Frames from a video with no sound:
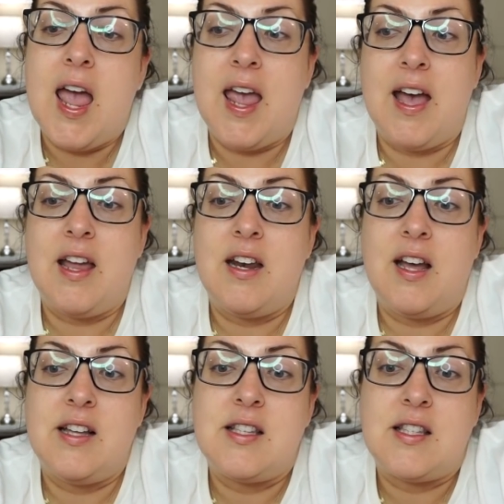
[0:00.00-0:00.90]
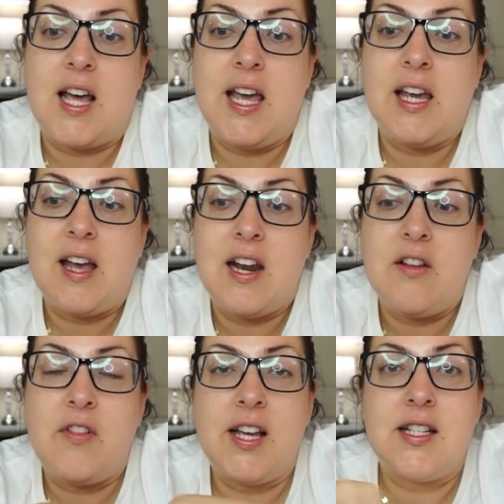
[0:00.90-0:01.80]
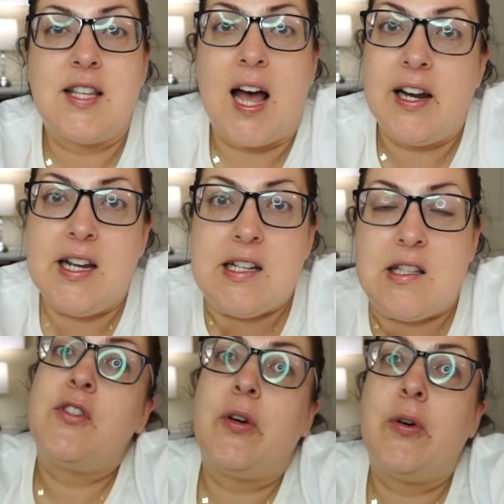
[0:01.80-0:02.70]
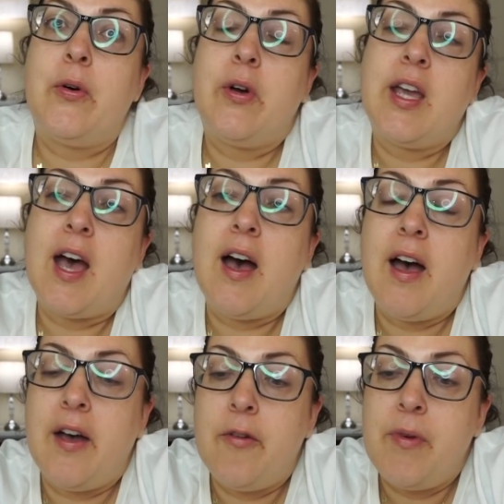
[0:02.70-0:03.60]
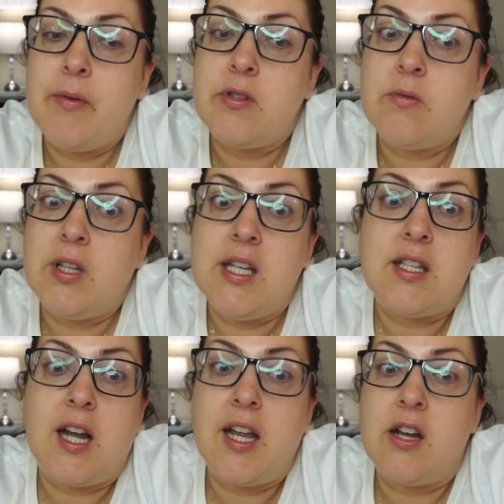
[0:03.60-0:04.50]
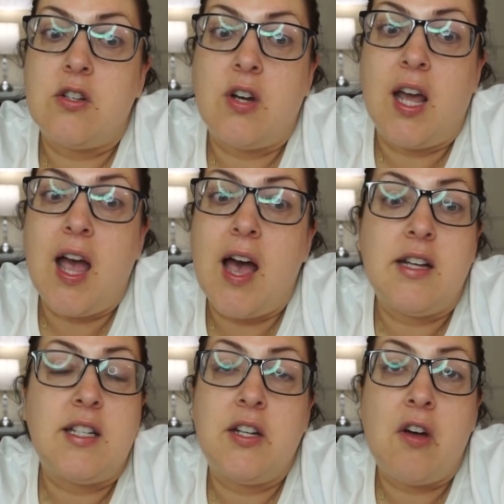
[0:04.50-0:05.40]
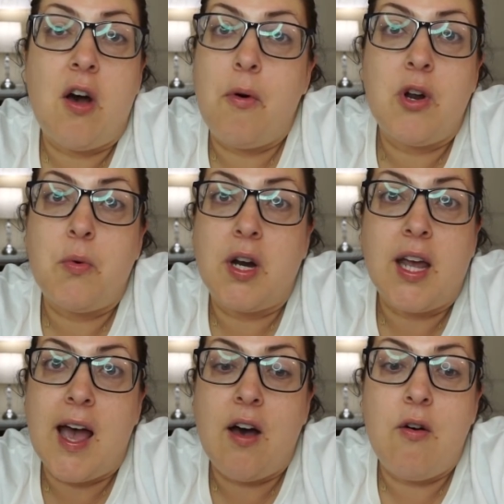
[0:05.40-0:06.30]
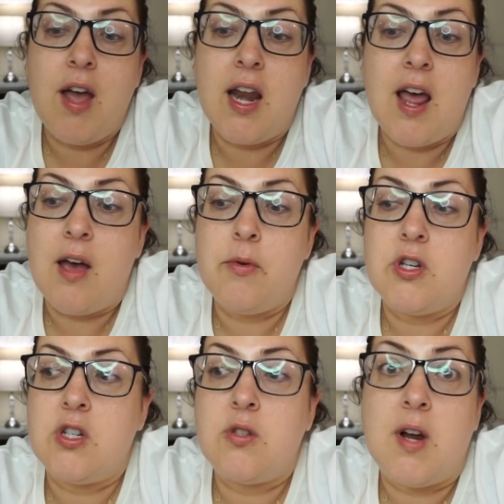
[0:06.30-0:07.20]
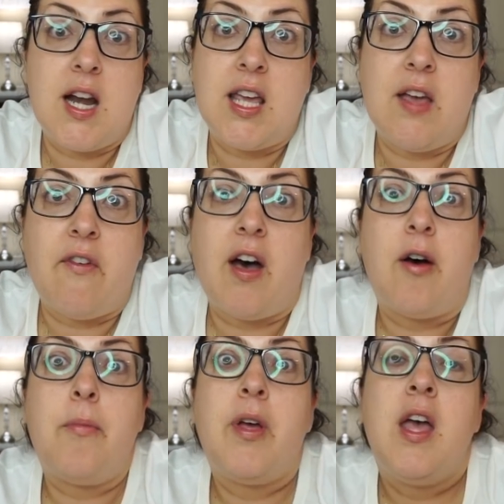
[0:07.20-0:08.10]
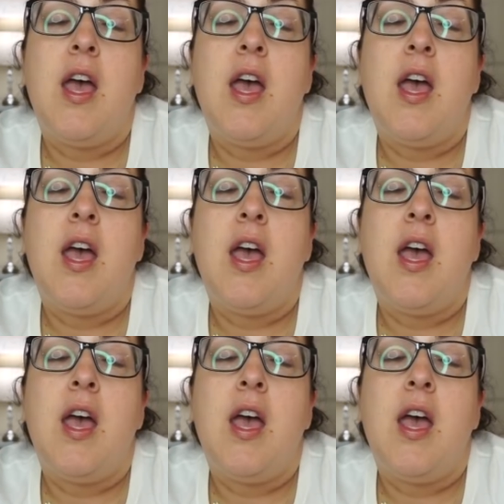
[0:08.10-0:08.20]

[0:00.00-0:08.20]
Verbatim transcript: and a slight kind of like sadness. So yeah, I was really sad yesterday. I did not want to work out and I was just ready to give up.